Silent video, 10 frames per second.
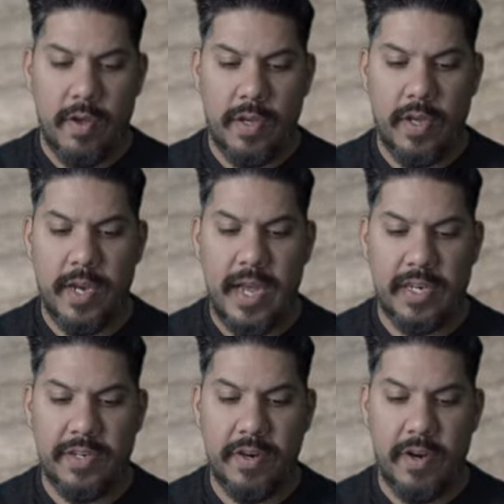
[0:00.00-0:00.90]

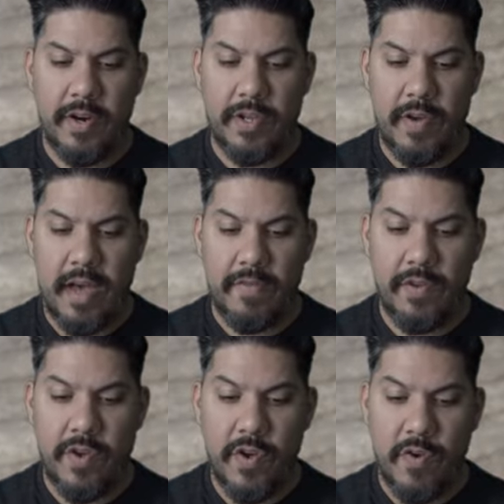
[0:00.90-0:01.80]
connector, you have
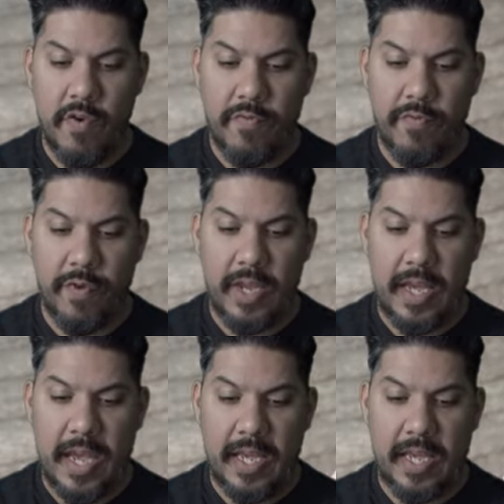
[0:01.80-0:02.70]
no free
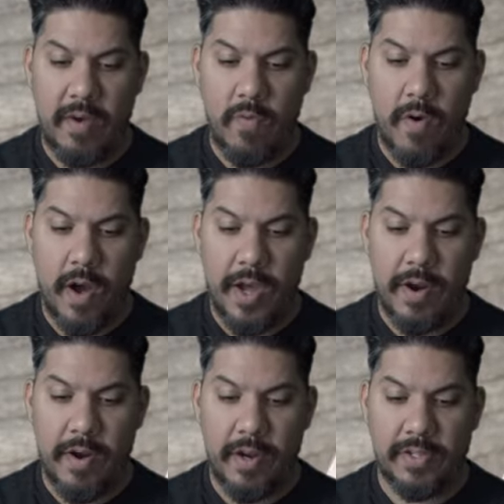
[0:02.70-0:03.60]
hanging wire.